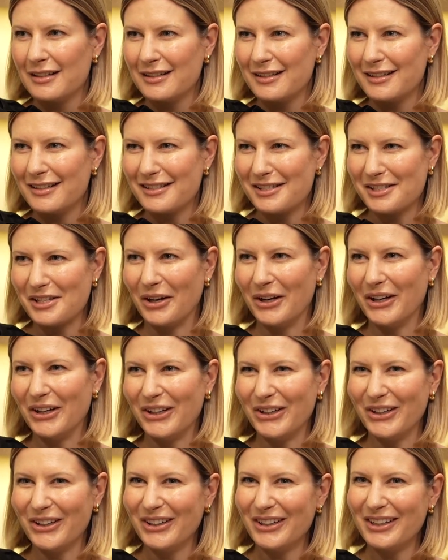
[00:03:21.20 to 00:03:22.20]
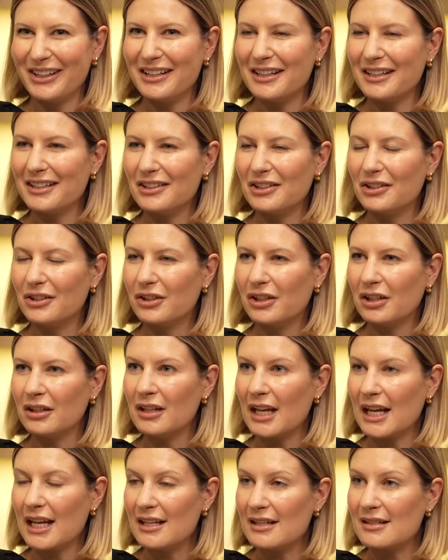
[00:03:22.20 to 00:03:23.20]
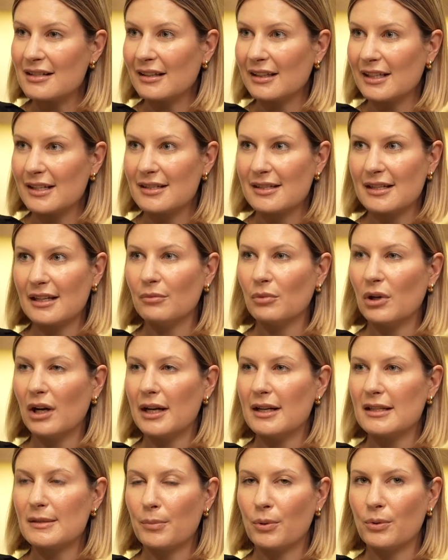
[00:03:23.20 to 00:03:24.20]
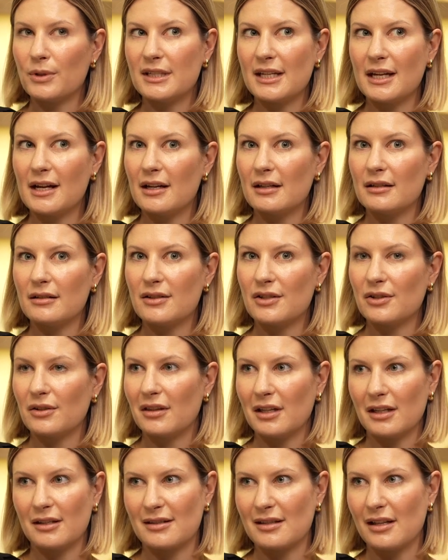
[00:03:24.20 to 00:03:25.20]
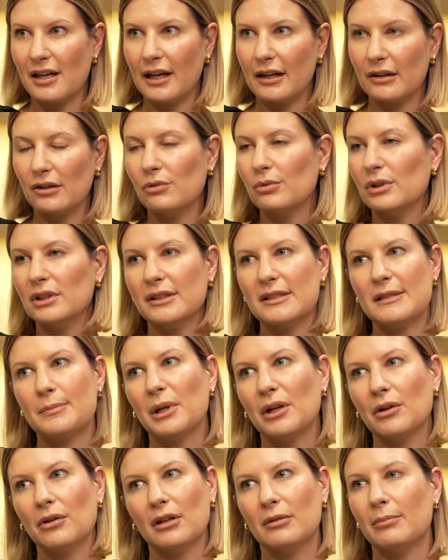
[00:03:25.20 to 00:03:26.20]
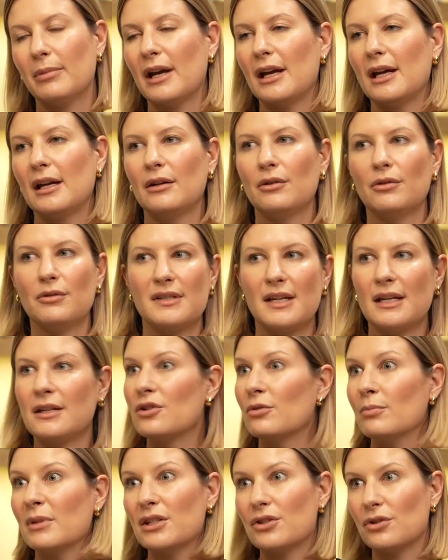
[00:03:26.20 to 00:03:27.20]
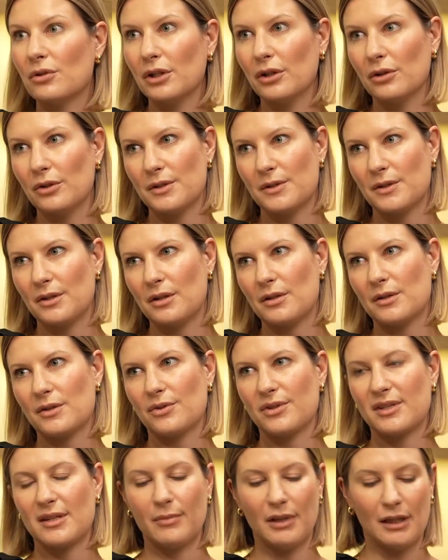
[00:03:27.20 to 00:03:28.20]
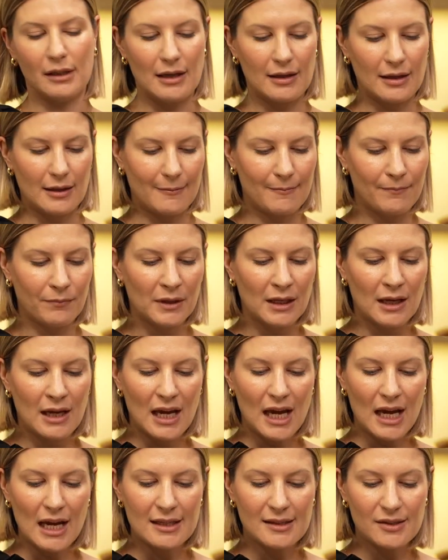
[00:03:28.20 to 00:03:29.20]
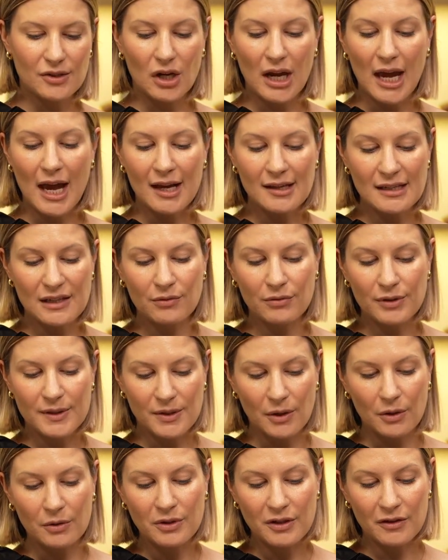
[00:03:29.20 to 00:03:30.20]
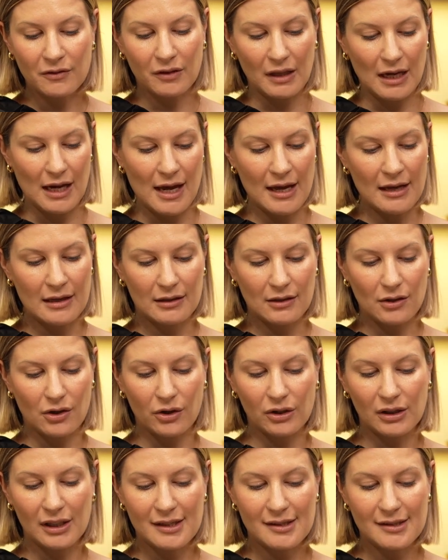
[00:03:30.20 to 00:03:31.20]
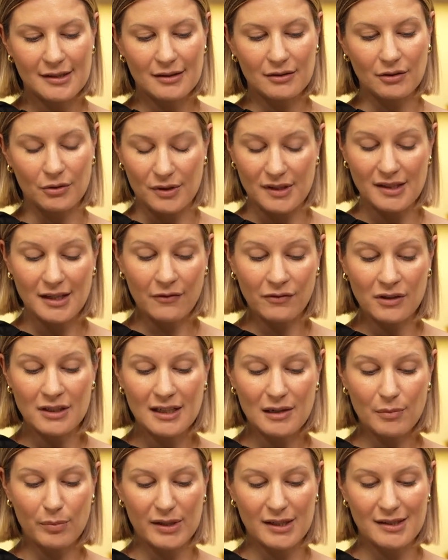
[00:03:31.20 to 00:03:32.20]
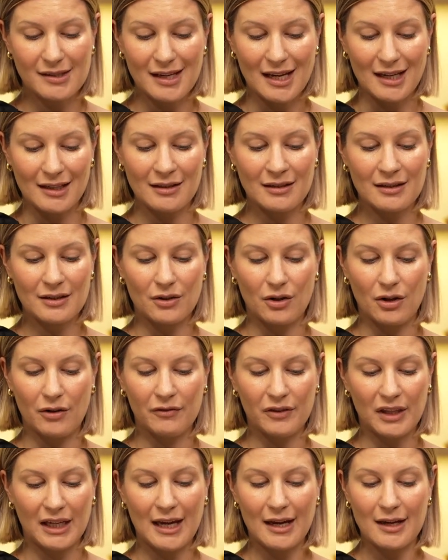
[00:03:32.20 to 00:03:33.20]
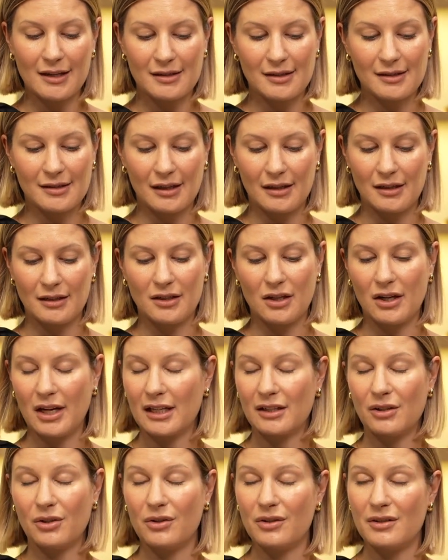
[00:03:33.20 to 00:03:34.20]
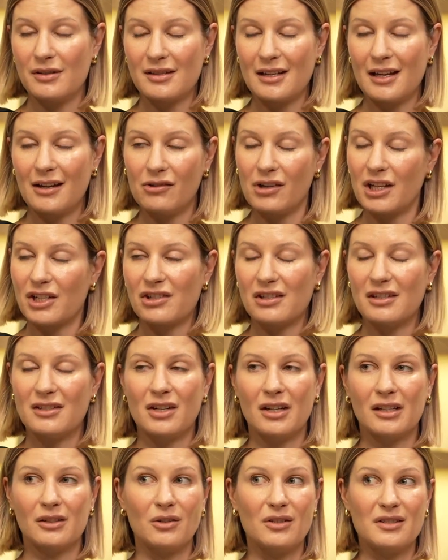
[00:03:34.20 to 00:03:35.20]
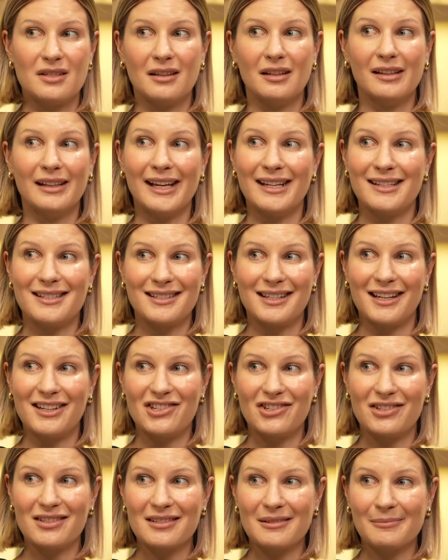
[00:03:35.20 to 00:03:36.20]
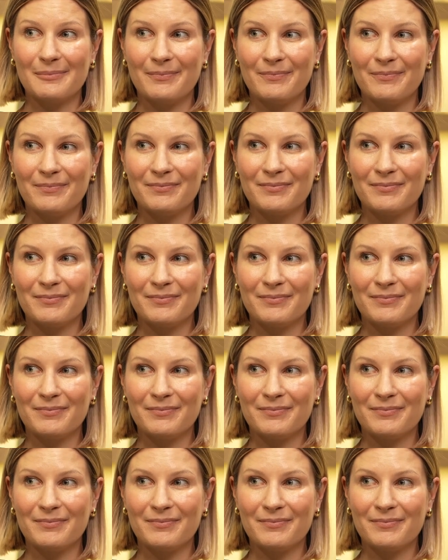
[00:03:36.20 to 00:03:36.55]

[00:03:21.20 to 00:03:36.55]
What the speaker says: So you can easily see why it's put down to things like, it's period pain, or it's endometriosis or something like that. And so as a result of that, only 70% of the cases that are diagnosed are actually diagnosed in the late stages. Oh.